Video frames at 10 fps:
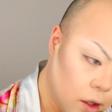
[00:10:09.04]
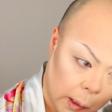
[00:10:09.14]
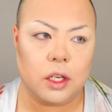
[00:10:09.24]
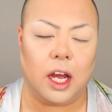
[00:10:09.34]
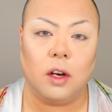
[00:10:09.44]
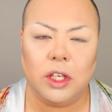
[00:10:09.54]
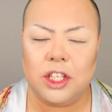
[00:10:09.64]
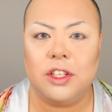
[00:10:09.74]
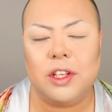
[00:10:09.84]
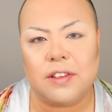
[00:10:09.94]
Yeah, I really
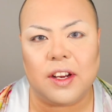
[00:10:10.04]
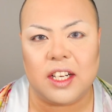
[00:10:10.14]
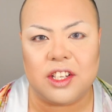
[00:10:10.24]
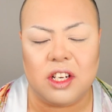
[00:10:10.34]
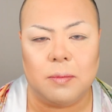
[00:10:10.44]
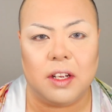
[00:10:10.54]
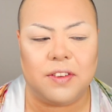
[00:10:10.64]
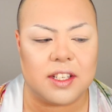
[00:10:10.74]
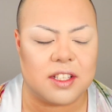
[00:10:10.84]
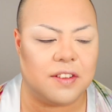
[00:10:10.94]
should do this foundation on my
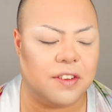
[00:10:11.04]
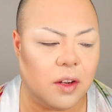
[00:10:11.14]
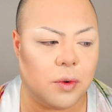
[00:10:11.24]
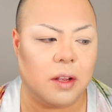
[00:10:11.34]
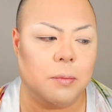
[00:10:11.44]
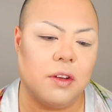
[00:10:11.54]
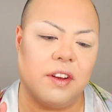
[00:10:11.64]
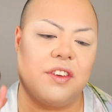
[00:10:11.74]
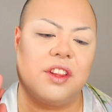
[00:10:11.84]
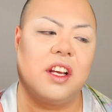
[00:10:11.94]
face because I feel like when I move
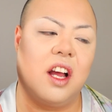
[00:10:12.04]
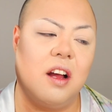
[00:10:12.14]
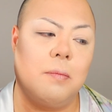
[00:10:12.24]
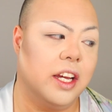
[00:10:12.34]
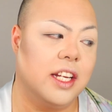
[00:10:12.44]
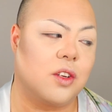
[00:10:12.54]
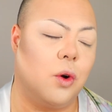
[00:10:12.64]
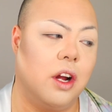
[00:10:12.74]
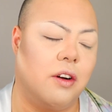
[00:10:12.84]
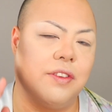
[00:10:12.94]
everything up, it's
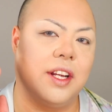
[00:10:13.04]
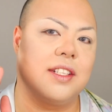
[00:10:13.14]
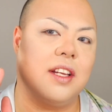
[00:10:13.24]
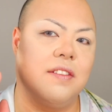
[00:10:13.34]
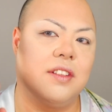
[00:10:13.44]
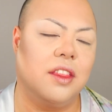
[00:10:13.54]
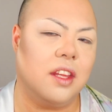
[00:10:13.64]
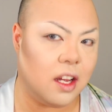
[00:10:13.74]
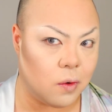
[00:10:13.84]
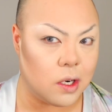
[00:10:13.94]
quite obvious that I've done
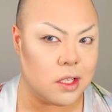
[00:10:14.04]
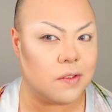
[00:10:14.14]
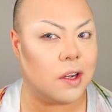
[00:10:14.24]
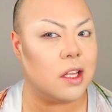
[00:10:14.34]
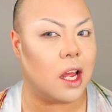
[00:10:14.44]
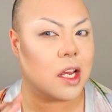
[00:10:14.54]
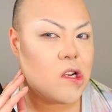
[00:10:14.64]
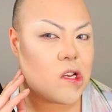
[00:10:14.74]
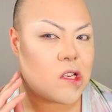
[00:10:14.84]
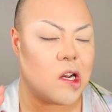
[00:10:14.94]
that. Whereas if I'd like
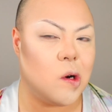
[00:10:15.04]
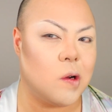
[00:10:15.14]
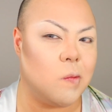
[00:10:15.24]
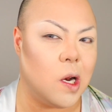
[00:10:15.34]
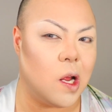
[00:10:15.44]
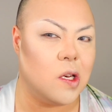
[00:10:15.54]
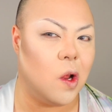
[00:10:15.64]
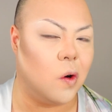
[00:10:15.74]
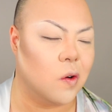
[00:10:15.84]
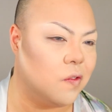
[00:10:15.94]
just go with my like,
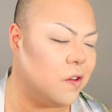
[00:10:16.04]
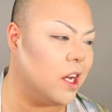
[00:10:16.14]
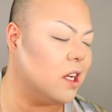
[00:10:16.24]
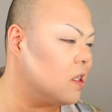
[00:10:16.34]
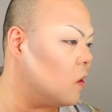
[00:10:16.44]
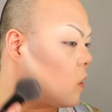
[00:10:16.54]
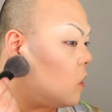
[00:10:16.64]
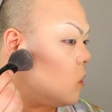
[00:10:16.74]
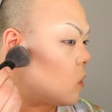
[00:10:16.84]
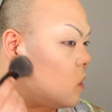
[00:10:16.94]
long face, I reckon
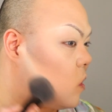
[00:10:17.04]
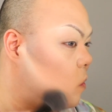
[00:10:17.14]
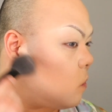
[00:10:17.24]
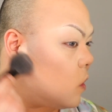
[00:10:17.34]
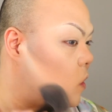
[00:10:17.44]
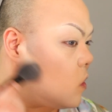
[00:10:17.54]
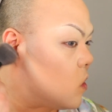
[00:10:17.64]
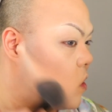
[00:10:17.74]
it looks a little better.